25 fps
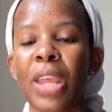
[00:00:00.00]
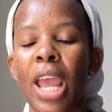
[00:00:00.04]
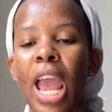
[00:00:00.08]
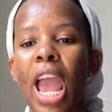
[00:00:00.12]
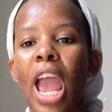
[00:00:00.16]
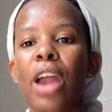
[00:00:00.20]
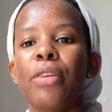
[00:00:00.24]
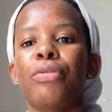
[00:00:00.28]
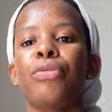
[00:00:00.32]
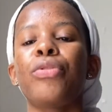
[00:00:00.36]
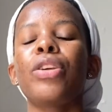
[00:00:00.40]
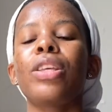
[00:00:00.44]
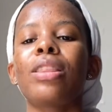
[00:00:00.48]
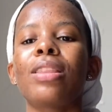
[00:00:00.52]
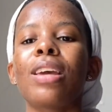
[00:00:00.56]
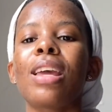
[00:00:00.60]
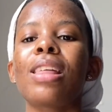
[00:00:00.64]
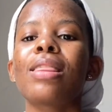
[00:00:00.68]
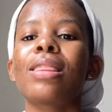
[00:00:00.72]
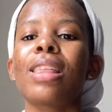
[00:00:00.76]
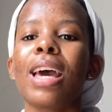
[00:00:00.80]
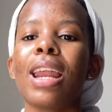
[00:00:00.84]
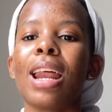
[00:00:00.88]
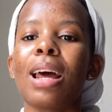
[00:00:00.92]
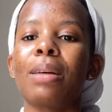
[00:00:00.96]

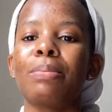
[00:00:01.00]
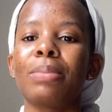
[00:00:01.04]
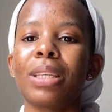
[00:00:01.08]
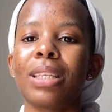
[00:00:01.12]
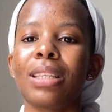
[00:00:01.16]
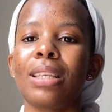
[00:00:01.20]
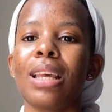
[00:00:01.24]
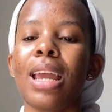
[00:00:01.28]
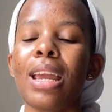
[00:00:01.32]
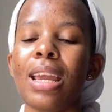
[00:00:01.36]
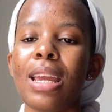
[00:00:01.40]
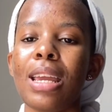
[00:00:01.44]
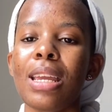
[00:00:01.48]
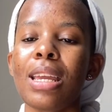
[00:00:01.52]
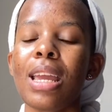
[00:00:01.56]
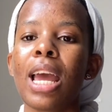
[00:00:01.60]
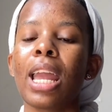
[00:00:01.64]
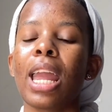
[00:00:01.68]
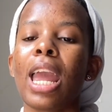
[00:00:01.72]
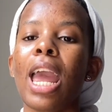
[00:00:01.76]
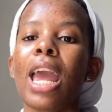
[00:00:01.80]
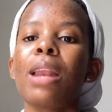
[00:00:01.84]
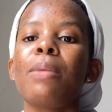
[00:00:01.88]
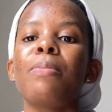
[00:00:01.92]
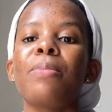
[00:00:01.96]
Everything that I'm
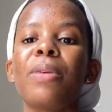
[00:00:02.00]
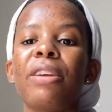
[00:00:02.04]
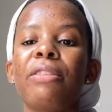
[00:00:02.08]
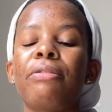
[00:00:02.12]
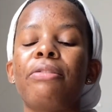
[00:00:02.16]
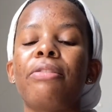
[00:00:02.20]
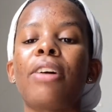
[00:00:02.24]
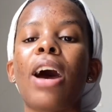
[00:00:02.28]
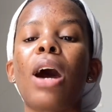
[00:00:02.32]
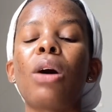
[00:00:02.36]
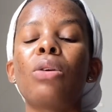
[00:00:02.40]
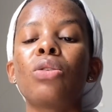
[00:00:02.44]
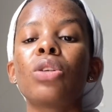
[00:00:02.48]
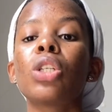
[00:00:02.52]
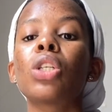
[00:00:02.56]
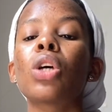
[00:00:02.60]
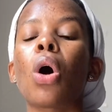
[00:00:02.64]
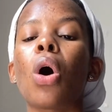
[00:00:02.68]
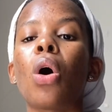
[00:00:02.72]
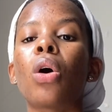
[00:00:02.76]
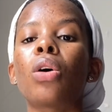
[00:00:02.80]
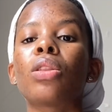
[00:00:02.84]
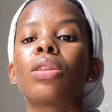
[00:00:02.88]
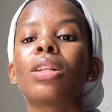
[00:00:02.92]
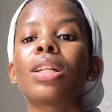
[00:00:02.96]
saying can be found
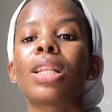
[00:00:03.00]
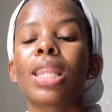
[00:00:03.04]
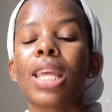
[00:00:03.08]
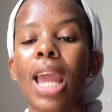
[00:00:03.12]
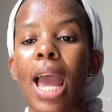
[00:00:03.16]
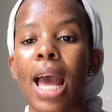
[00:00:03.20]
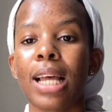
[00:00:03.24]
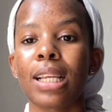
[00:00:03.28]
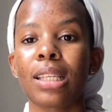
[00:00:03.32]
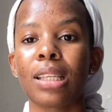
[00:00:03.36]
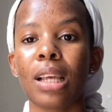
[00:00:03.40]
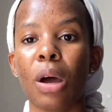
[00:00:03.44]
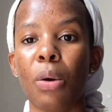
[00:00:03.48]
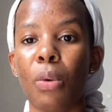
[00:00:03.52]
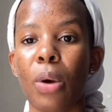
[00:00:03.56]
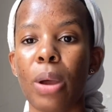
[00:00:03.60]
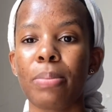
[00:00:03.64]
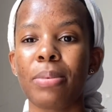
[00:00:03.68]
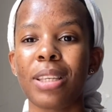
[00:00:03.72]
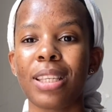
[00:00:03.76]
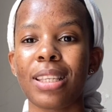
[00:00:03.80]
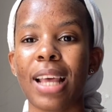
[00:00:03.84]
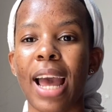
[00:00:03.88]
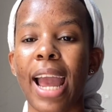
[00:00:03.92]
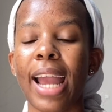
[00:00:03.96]
on the ASSA
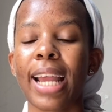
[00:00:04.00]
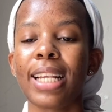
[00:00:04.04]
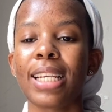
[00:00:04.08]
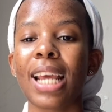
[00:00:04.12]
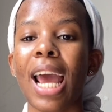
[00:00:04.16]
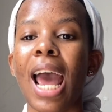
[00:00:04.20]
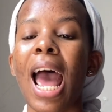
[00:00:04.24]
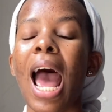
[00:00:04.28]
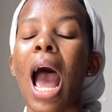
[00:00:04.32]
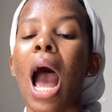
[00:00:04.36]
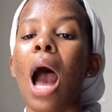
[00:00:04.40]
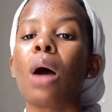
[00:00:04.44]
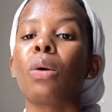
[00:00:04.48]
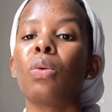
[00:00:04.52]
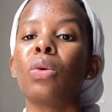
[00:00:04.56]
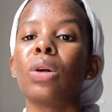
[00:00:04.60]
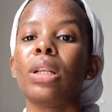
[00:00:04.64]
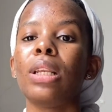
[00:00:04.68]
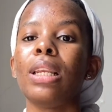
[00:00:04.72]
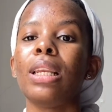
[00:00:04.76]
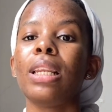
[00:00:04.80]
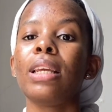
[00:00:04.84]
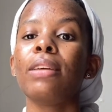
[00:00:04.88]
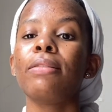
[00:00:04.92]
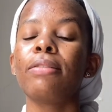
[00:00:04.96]
website. I
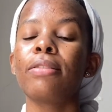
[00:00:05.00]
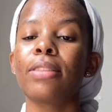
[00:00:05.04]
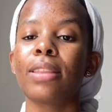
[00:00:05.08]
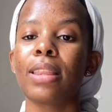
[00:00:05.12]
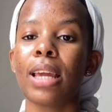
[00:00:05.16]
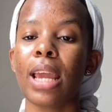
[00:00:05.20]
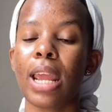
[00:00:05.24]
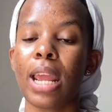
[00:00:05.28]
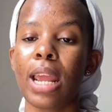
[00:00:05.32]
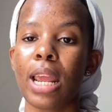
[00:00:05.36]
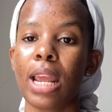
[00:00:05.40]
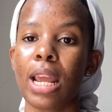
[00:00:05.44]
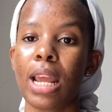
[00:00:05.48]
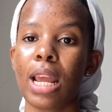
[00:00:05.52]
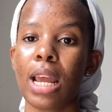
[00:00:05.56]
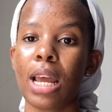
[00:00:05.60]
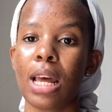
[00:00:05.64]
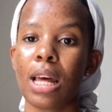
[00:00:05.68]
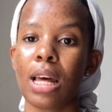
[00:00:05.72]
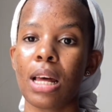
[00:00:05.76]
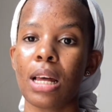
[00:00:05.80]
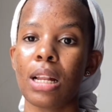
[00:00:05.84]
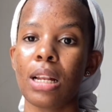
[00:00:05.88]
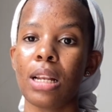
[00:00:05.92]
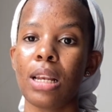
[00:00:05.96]
will leave the
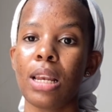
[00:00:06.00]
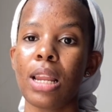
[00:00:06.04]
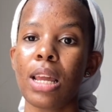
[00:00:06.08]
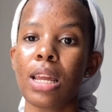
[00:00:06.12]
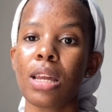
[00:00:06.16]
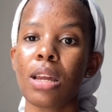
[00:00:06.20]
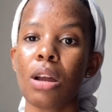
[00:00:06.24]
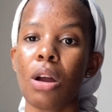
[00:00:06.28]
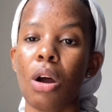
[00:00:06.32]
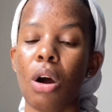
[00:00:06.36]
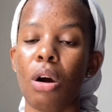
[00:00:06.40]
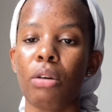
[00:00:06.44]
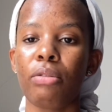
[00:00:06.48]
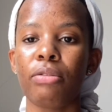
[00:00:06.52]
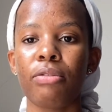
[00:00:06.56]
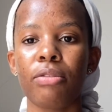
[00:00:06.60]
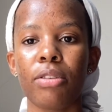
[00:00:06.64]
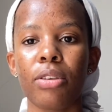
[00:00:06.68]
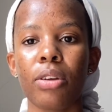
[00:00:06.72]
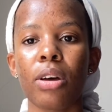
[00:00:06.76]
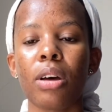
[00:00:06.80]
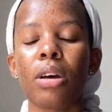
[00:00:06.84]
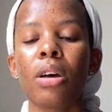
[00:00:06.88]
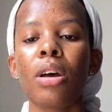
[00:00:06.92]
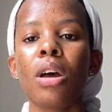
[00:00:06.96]
link of
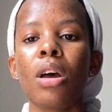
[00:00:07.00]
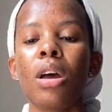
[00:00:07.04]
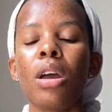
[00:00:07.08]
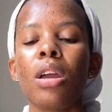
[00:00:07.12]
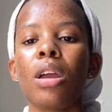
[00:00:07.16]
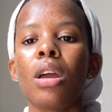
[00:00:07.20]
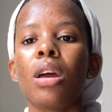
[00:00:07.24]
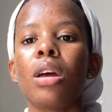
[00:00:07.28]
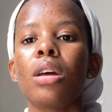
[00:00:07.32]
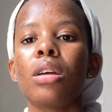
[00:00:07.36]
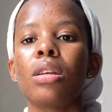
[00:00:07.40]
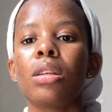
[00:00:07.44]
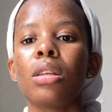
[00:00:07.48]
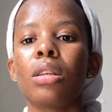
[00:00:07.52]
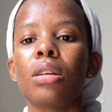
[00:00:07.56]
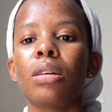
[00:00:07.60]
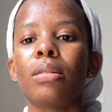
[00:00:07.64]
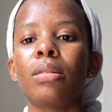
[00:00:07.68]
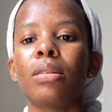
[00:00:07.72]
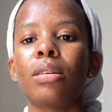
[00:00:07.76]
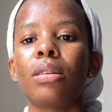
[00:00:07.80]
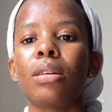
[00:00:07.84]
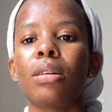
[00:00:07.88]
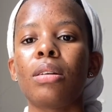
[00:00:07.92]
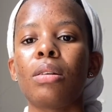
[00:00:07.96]
the
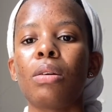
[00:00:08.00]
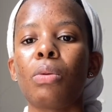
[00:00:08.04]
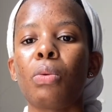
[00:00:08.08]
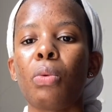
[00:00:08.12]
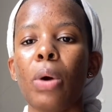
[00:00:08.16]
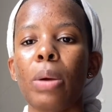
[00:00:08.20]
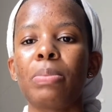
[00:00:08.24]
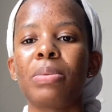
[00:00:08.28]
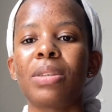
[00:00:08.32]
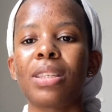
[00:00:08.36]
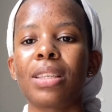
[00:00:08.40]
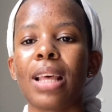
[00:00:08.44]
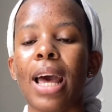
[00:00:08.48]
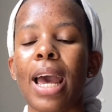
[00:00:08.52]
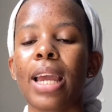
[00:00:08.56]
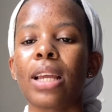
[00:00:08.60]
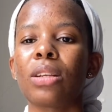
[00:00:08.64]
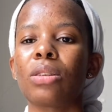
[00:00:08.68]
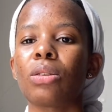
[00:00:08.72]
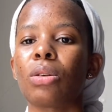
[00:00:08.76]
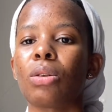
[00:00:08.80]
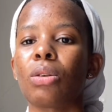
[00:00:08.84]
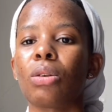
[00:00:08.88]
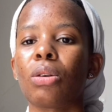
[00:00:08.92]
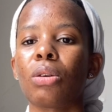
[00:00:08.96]

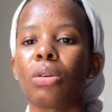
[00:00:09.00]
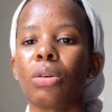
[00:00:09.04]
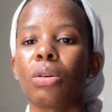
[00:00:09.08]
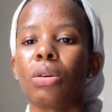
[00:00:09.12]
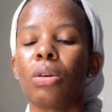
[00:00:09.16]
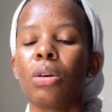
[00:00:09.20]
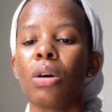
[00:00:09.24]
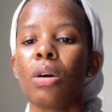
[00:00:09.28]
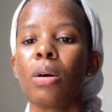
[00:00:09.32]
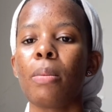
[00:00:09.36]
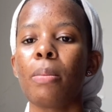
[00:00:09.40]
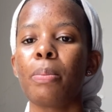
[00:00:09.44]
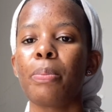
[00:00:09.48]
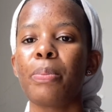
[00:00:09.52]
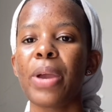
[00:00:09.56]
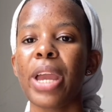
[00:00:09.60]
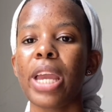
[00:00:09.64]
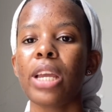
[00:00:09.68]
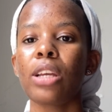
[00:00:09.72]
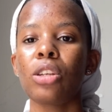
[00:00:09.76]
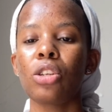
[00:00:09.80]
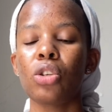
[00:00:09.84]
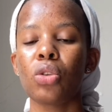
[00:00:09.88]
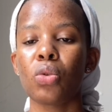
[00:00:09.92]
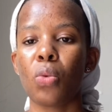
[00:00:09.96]
website or
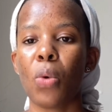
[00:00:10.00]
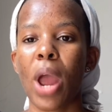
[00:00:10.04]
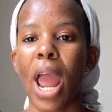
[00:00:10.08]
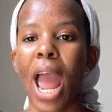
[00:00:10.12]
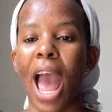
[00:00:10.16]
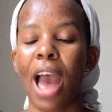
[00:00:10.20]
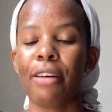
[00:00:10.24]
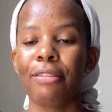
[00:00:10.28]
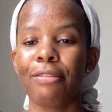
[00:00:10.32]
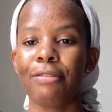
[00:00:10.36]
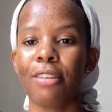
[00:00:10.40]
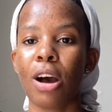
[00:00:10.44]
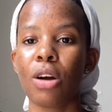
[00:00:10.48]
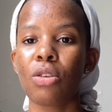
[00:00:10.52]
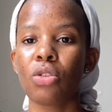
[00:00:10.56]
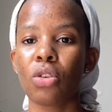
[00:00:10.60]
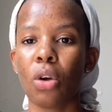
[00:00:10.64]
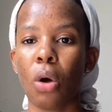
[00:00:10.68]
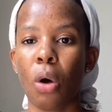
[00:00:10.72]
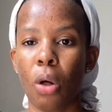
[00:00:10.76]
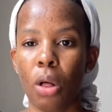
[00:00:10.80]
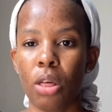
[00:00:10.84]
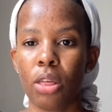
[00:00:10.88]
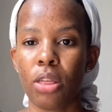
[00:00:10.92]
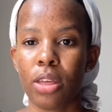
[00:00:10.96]
page where I found
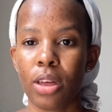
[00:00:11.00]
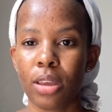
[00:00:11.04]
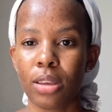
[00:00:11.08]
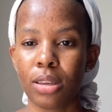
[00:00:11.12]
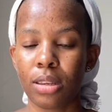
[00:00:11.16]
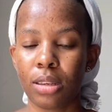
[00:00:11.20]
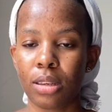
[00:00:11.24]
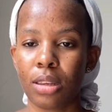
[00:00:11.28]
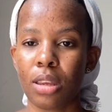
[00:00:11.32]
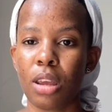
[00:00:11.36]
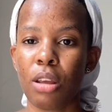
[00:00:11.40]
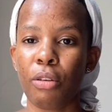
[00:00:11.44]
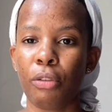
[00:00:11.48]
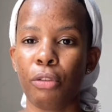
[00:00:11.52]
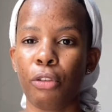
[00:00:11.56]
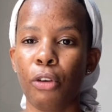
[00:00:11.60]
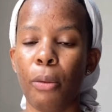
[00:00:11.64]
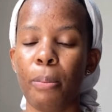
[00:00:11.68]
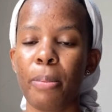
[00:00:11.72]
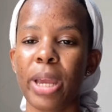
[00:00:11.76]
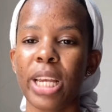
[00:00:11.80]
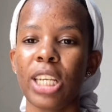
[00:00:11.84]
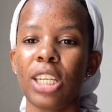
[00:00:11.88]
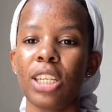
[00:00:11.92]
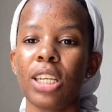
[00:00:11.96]
all this
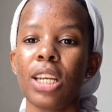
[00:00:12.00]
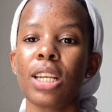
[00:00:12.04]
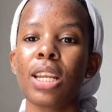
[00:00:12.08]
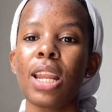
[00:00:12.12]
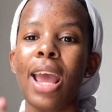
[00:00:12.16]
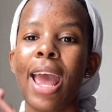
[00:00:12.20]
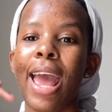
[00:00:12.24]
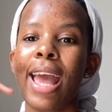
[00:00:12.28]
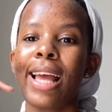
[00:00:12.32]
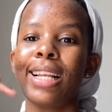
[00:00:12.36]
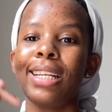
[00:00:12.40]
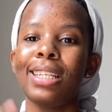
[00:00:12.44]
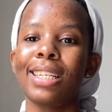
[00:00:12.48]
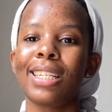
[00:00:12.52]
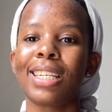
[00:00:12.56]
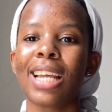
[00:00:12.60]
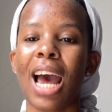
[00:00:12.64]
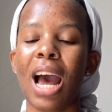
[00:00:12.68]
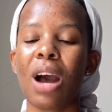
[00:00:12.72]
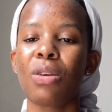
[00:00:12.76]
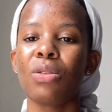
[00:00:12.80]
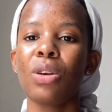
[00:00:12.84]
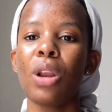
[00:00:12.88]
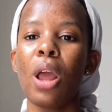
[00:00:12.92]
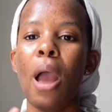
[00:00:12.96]
information
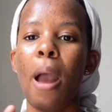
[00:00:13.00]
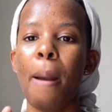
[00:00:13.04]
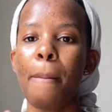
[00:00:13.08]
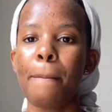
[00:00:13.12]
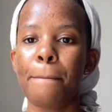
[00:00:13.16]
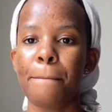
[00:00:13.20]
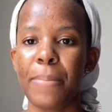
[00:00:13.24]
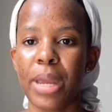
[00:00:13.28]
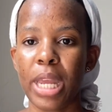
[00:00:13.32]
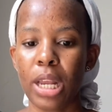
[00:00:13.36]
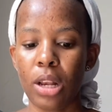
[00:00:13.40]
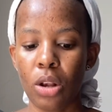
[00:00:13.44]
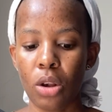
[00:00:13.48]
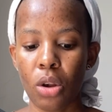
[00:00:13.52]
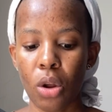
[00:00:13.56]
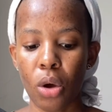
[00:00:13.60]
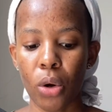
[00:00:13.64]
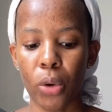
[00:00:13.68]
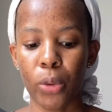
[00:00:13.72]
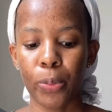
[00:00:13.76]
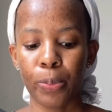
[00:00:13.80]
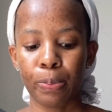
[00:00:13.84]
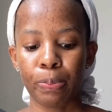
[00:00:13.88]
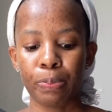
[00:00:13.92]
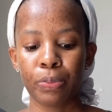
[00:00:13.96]
down below.